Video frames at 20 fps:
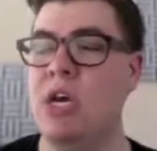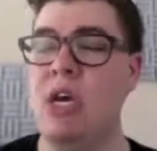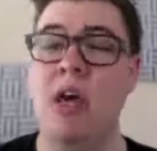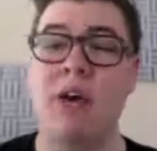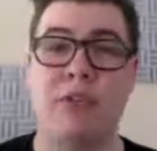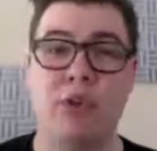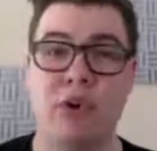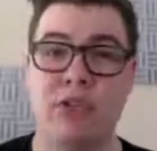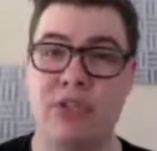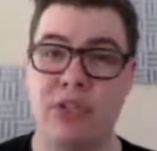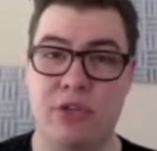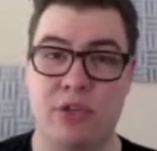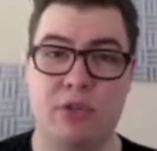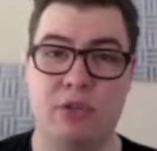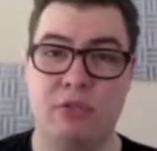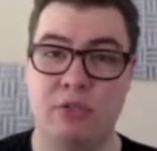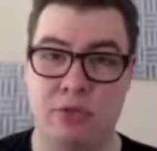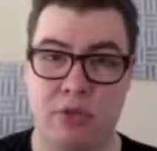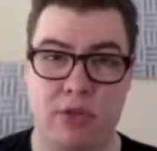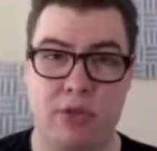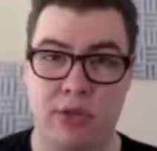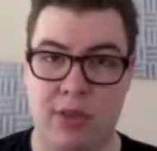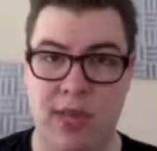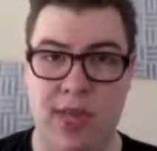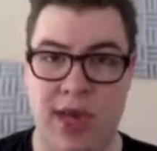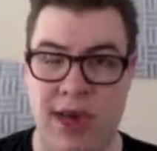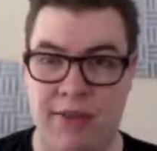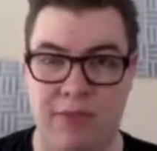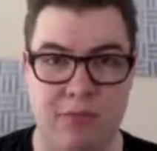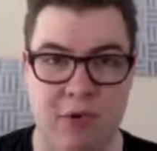of course they
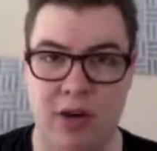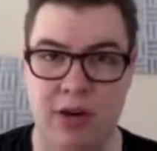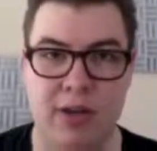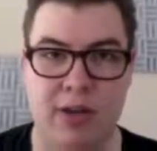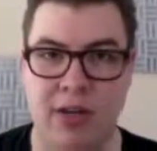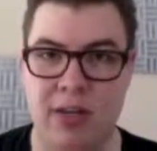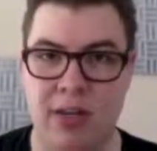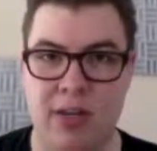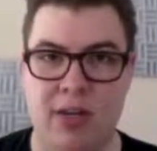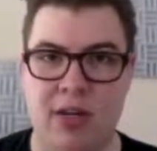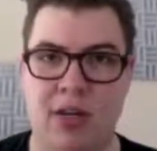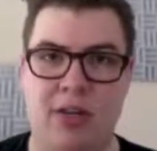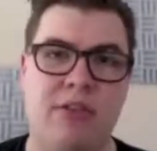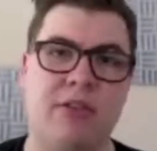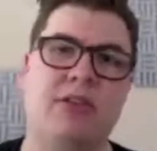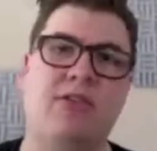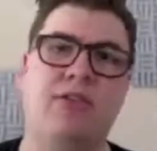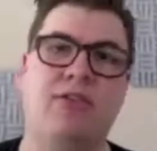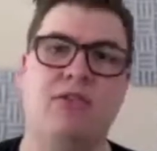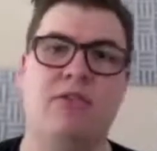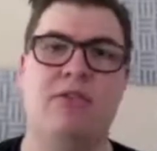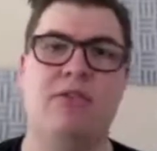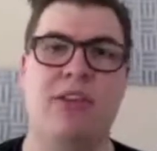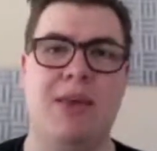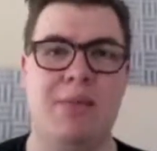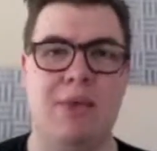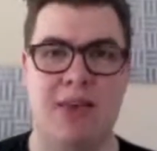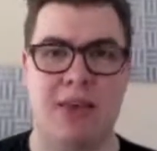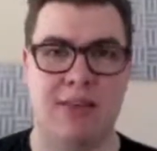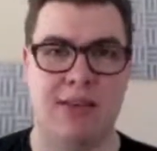have marketing and there's sort of
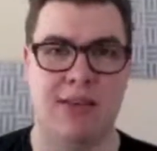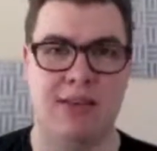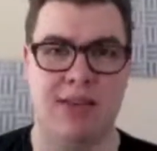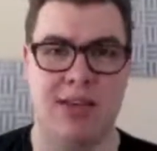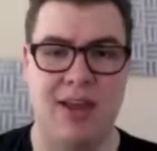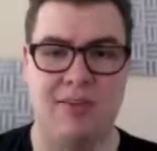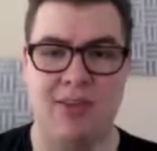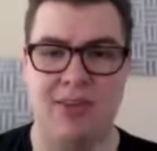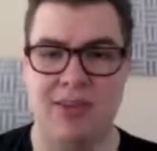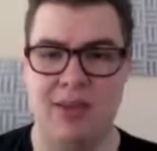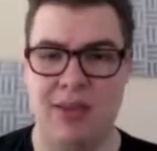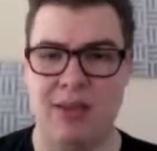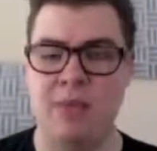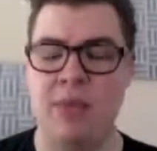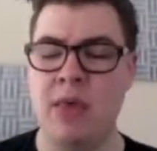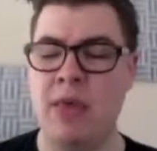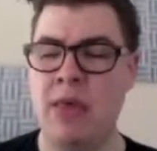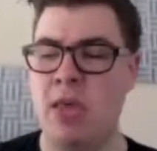gimmicky things to everything,